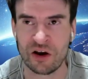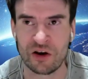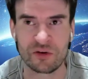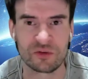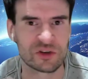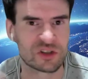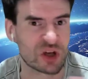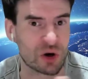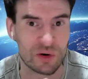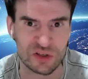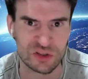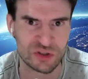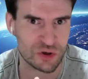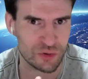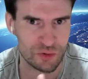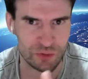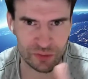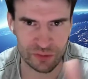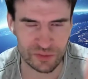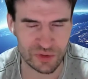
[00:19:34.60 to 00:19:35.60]
show it
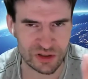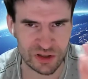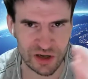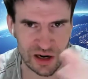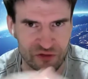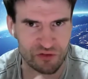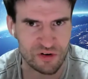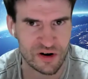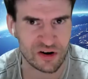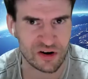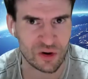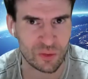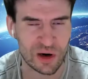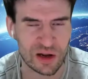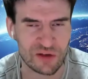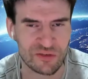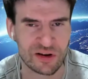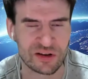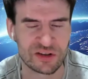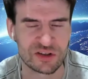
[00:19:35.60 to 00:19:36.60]
to a Thai friend or
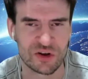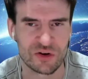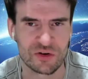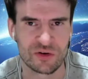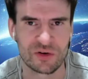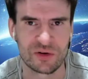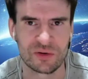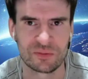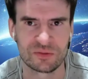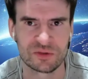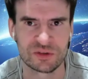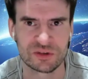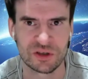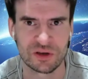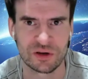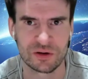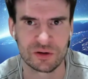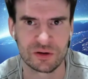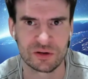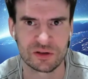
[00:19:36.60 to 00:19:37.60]
whatever to
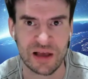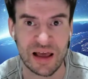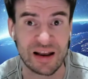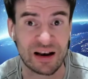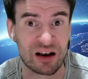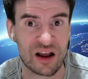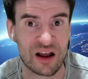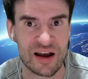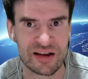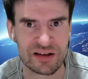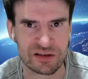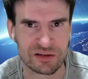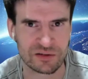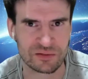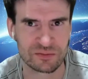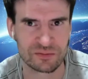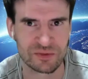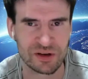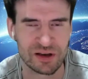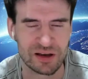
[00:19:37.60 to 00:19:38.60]
analyze
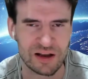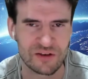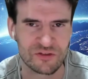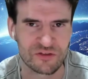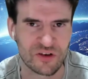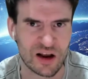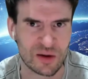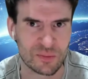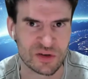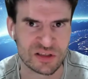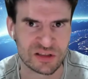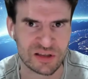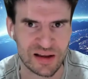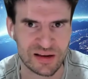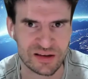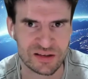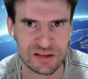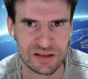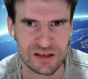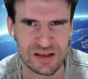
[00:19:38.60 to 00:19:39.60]
and find
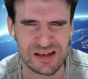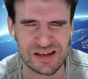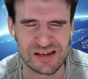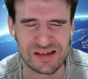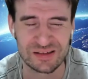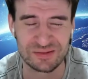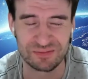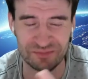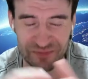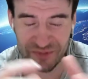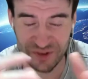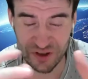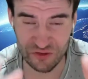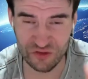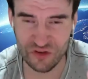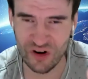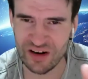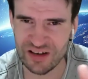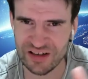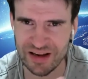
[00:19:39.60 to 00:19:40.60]
mistakes.
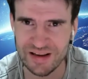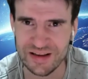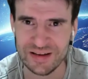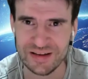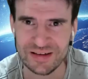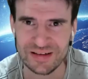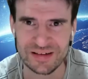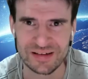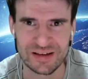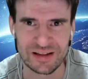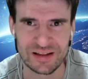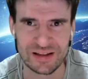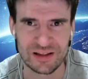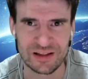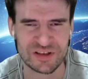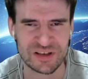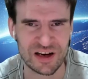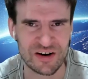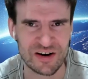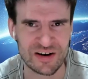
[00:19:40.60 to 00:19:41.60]
Confronting, a little
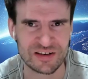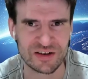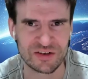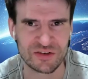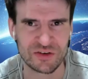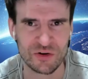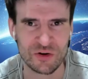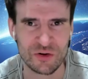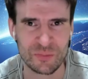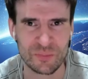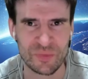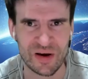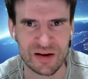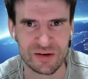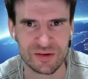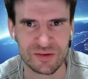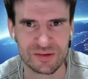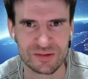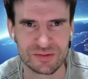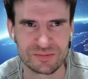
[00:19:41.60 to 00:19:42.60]
bit scary to do,
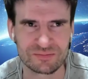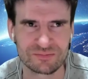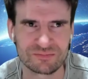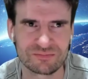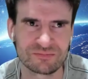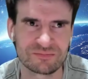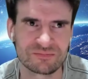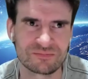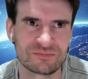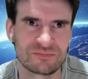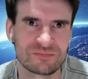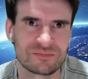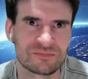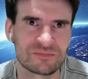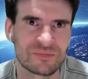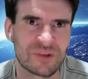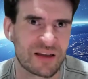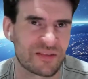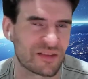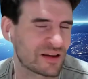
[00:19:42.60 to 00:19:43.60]
but
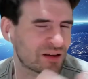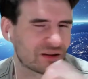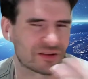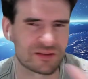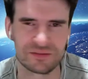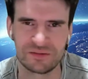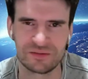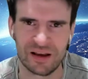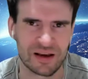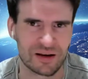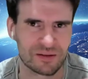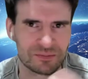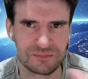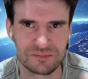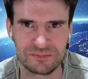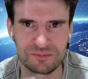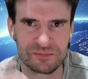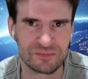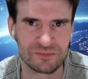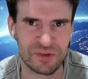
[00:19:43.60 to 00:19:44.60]
I think, yeah,
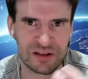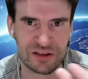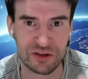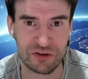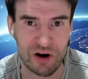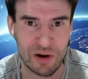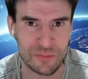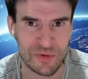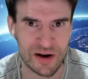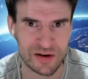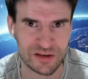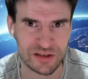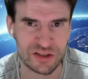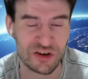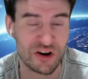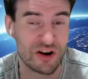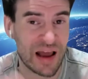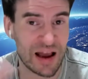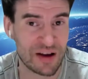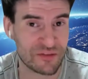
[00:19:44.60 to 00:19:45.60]
it's great practice.
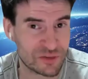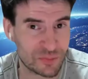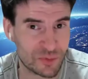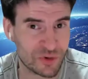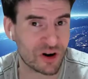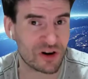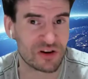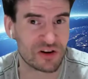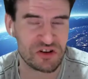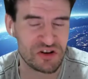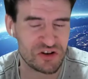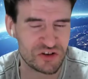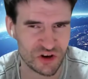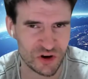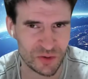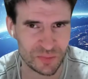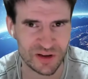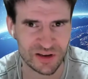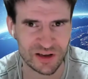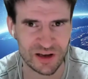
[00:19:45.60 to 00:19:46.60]
You don't have to put it on
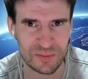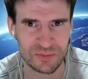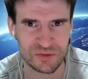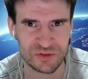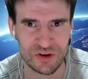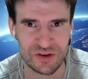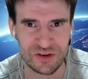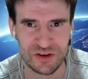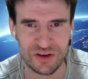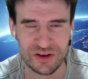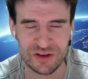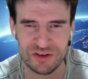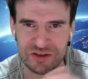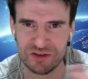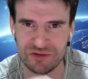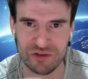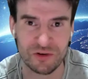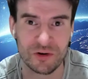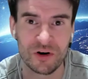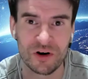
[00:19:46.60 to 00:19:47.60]
YouTube like I'm doing. You can
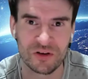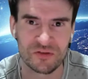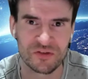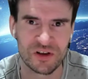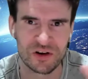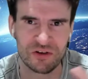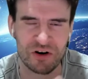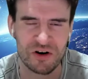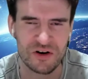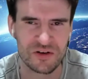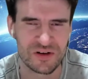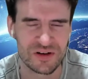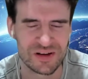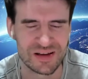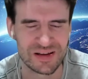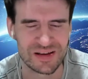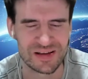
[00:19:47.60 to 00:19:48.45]
just record it for your own,